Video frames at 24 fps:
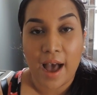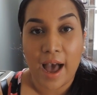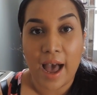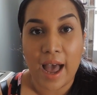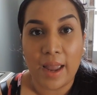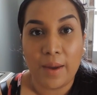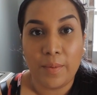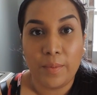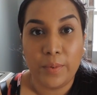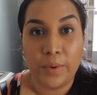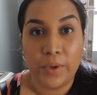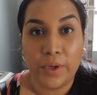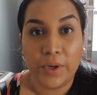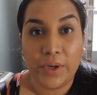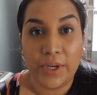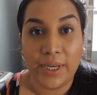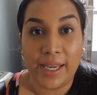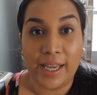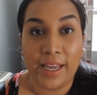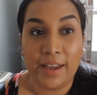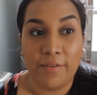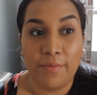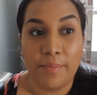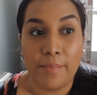I will
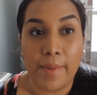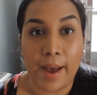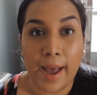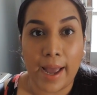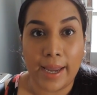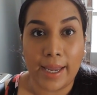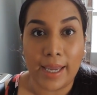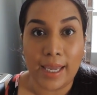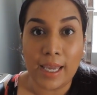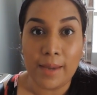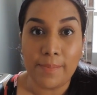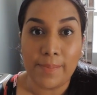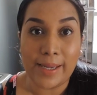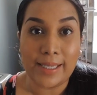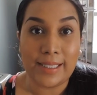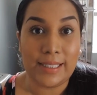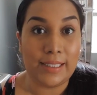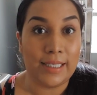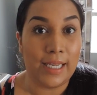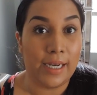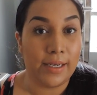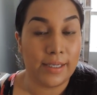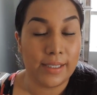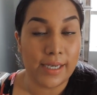leave my
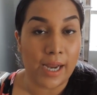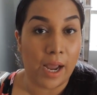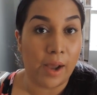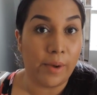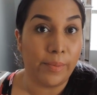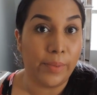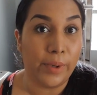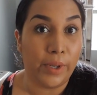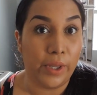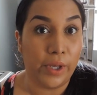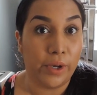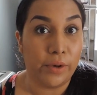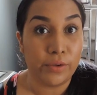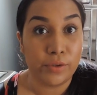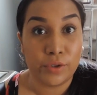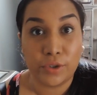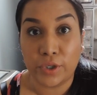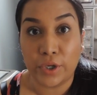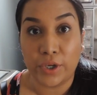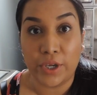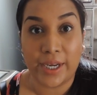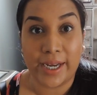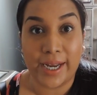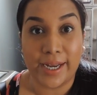eBay's link down below
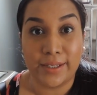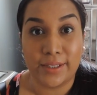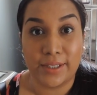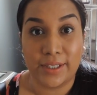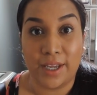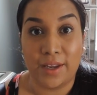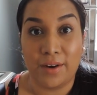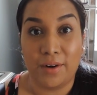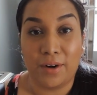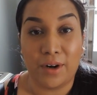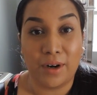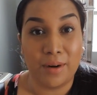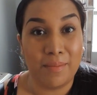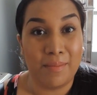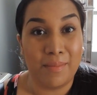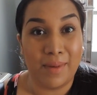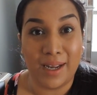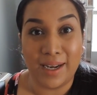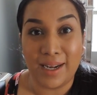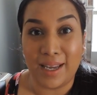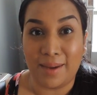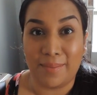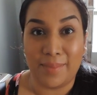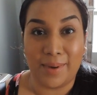so you guys can earn
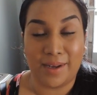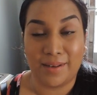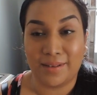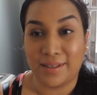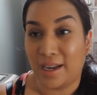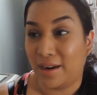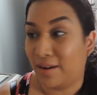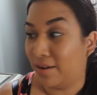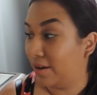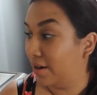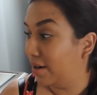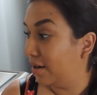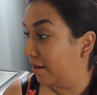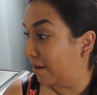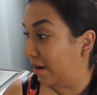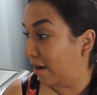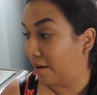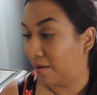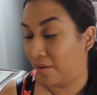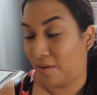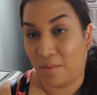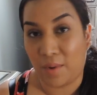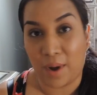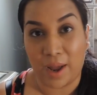money, because I earned
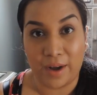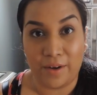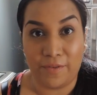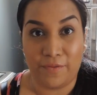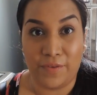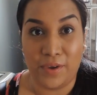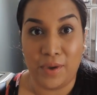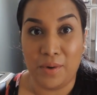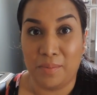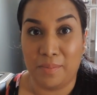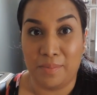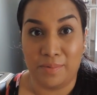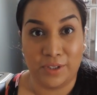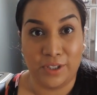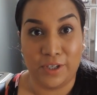quite a few.